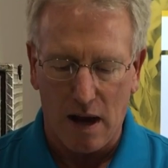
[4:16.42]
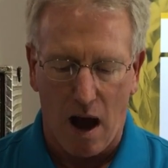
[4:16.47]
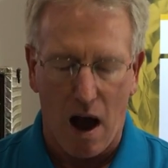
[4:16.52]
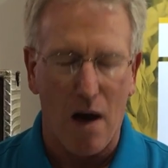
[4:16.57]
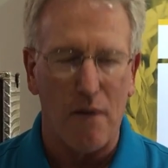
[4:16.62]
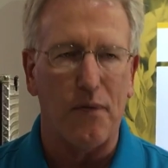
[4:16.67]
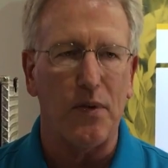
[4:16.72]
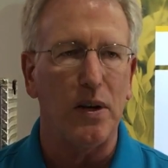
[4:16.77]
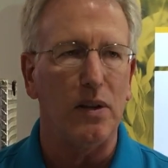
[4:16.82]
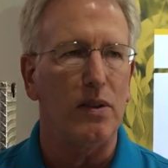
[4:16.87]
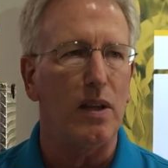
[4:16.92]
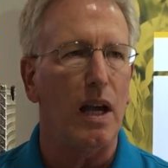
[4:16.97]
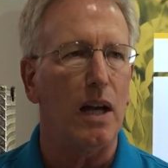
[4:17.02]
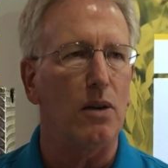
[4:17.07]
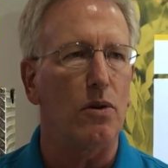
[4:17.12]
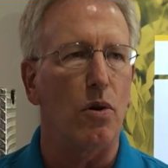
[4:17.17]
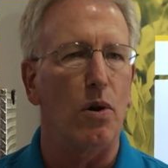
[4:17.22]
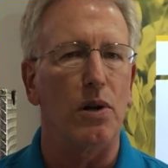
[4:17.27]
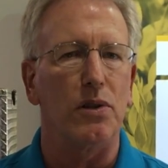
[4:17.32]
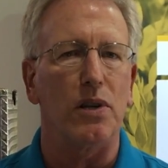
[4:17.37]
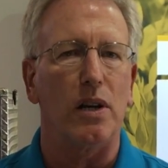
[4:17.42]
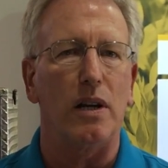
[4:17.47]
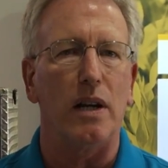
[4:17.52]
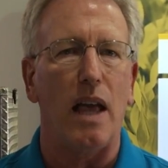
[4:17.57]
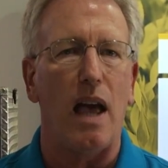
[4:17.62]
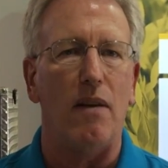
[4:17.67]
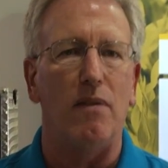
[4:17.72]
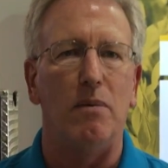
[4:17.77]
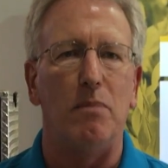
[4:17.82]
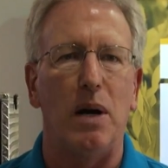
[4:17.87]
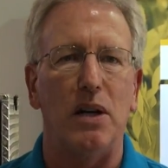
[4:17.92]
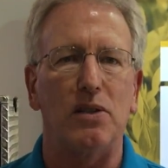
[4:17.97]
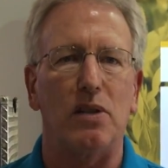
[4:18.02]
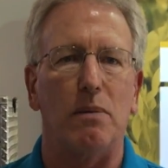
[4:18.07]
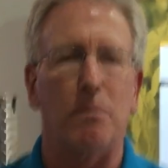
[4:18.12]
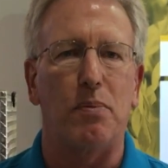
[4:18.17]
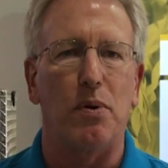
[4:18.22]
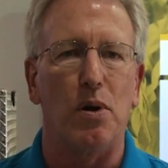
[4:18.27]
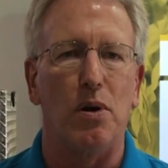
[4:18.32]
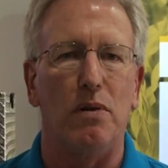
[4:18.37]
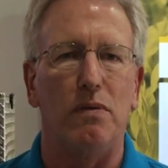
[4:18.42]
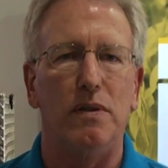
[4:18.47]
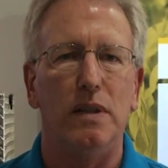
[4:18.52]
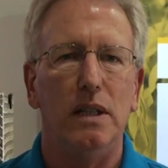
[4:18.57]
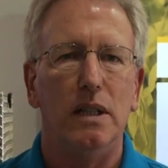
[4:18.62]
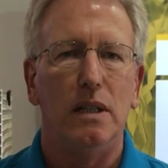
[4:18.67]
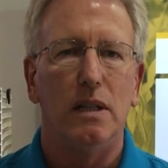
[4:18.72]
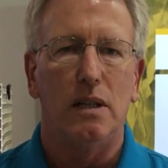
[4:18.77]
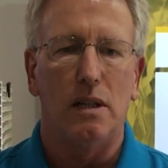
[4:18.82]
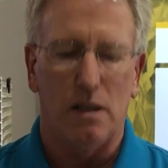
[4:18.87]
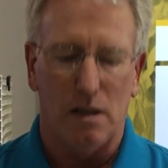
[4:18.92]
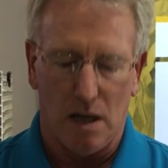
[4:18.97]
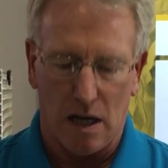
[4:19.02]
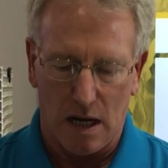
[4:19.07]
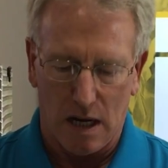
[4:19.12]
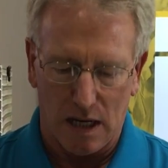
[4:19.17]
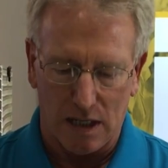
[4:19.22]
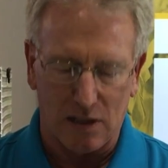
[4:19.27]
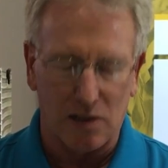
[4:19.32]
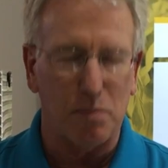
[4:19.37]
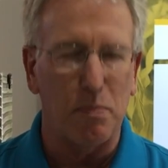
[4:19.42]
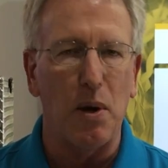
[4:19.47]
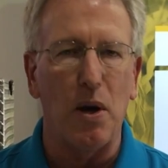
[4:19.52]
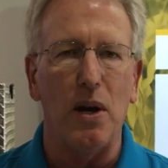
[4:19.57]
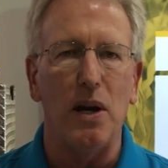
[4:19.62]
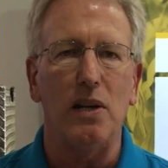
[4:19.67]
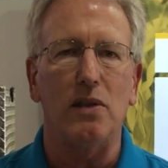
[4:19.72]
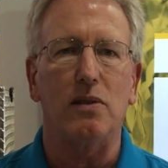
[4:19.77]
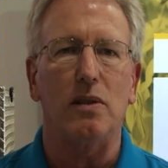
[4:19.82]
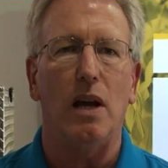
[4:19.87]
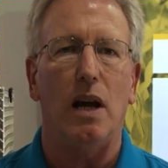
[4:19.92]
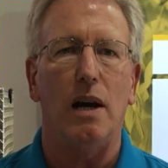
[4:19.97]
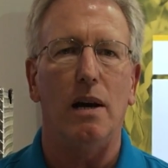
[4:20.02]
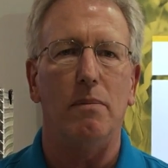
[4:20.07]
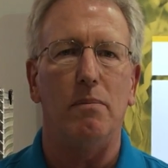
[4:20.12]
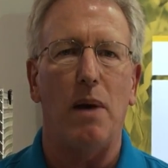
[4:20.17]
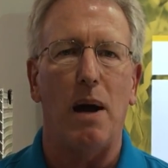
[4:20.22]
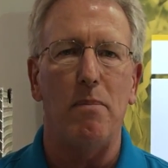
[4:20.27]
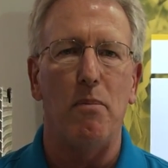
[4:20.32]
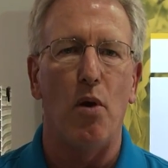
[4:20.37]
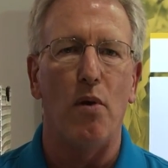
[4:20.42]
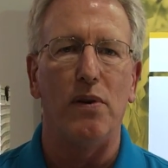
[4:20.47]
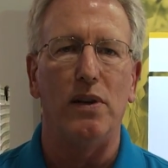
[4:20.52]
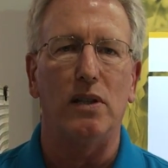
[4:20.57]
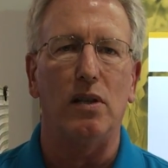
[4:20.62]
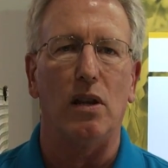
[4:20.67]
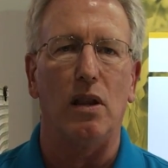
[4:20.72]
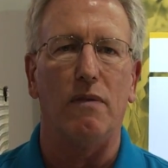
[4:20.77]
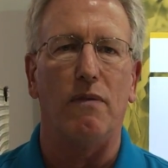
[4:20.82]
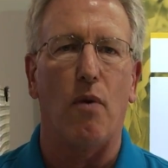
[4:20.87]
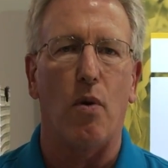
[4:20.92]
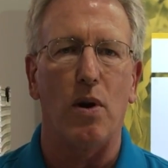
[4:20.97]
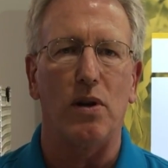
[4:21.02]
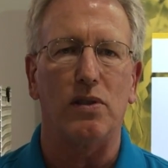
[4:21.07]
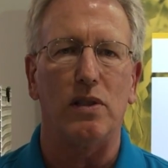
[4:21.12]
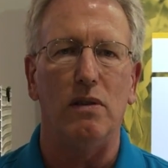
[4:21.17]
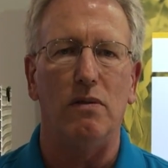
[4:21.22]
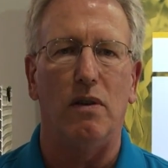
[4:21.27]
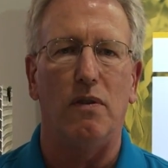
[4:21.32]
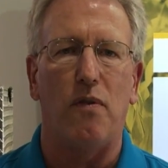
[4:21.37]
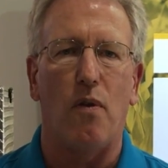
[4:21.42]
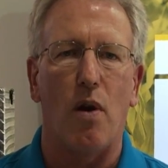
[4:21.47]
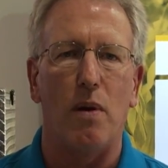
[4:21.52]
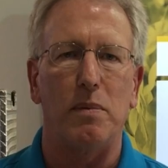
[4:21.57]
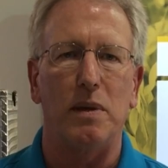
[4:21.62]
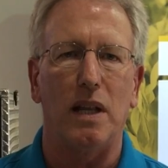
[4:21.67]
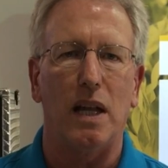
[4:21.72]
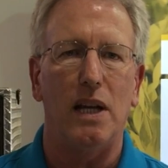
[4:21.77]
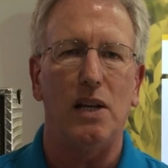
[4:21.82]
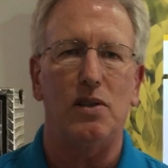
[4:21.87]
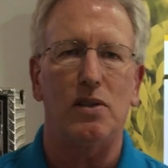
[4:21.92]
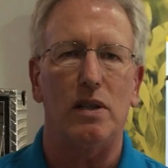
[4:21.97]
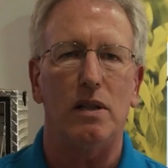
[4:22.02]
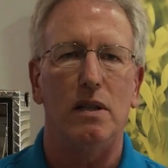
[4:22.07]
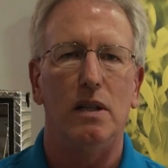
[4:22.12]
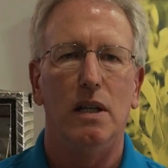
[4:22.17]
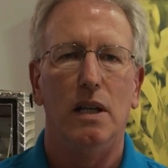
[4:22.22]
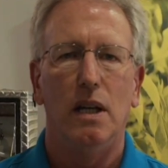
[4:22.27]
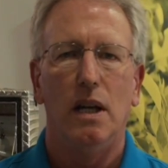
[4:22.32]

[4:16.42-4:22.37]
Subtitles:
confident that growers are going to have a much improved experience by moving to the Force Evo formulation.